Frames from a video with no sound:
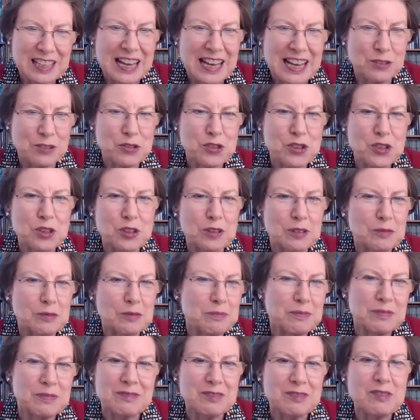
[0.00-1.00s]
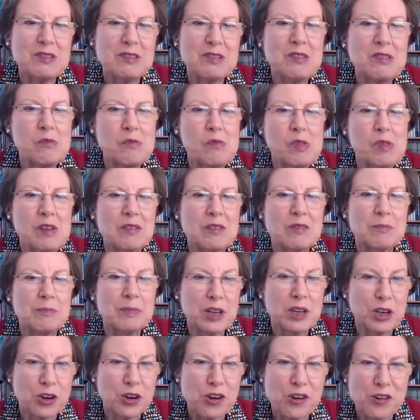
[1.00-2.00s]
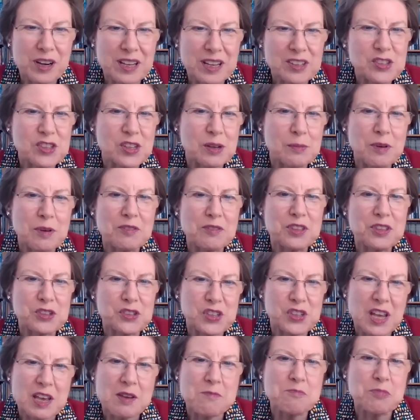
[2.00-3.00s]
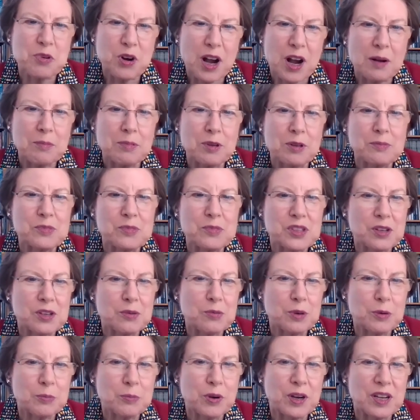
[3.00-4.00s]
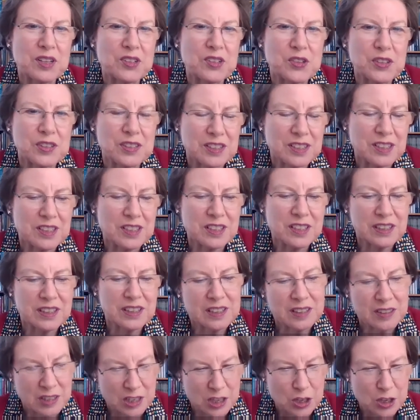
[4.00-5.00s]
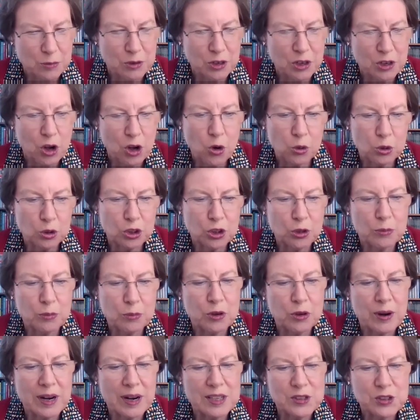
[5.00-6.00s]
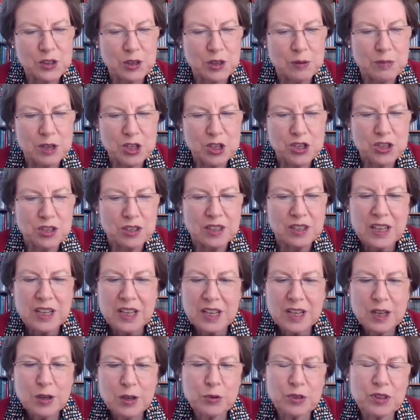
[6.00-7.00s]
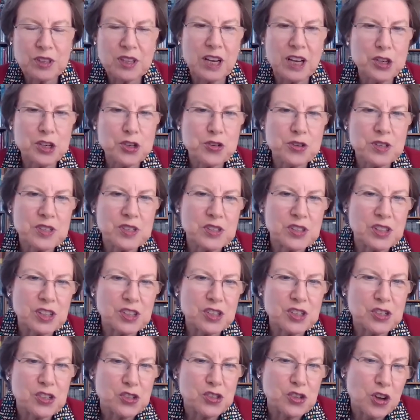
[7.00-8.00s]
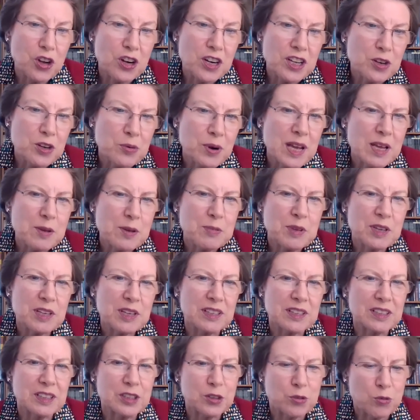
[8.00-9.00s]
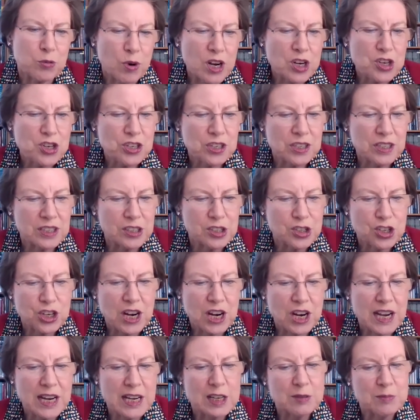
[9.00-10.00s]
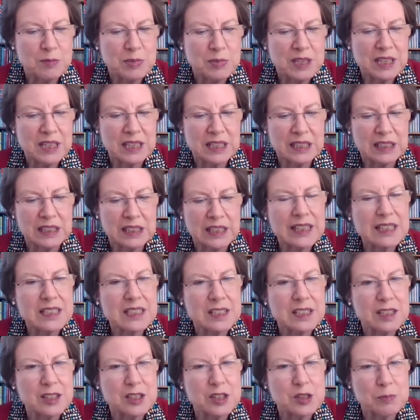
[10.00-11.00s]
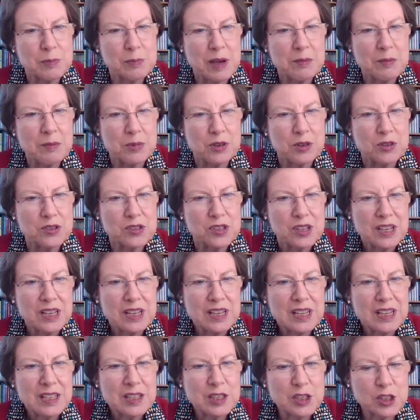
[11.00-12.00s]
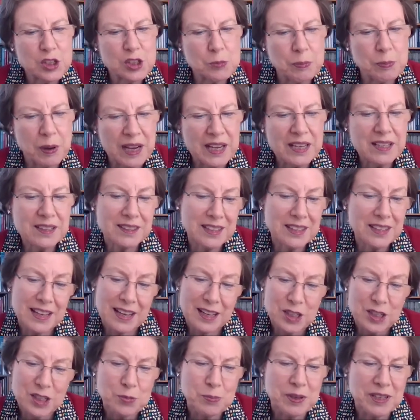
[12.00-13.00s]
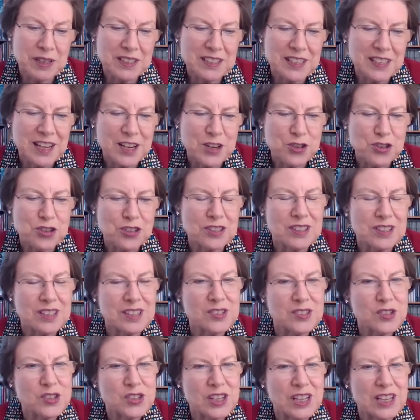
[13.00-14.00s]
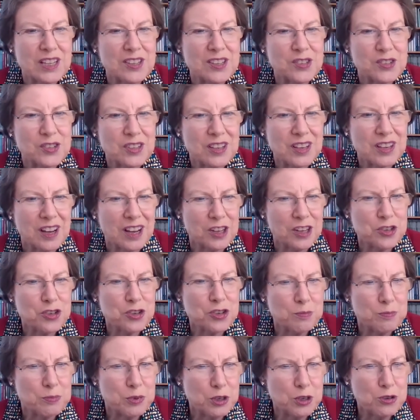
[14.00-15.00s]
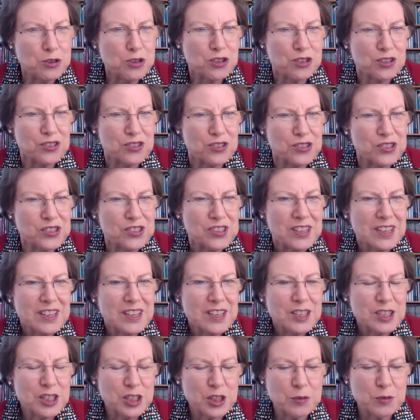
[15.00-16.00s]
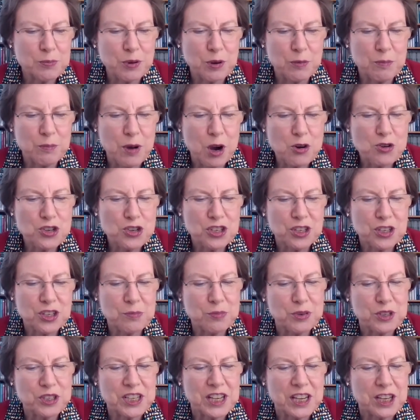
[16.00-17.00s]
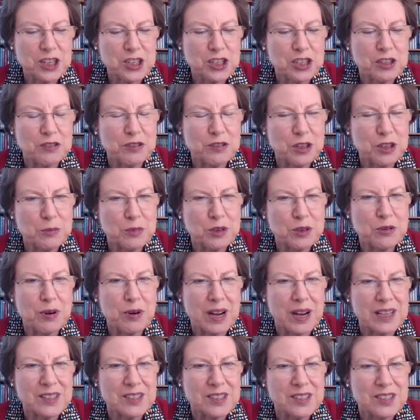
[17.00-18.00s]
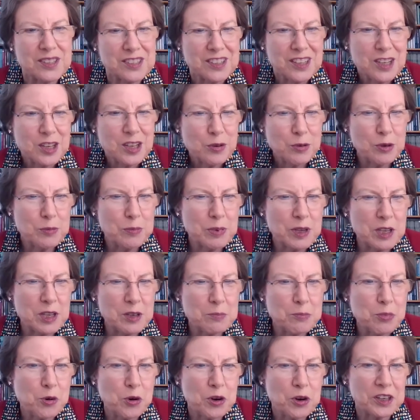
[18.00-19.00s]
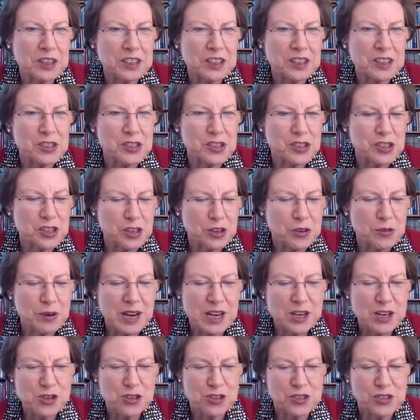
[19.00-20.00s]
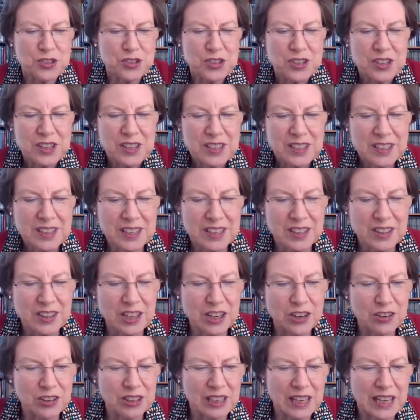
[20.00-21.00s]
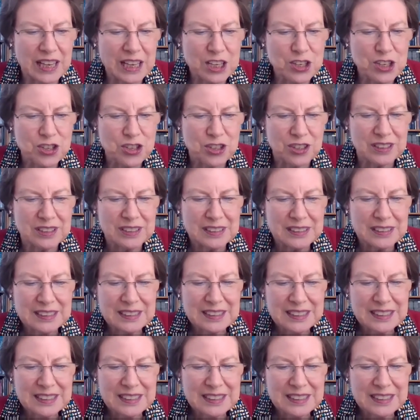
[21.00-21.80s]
the Council mirroring some of the same problems that were present in the old Human Rights Commission, with countries such as Saudi Arabia and Russia and China being elected as members, despite the expectation that states' contributions to the promotion and protection of human rights would be important considerations in their election.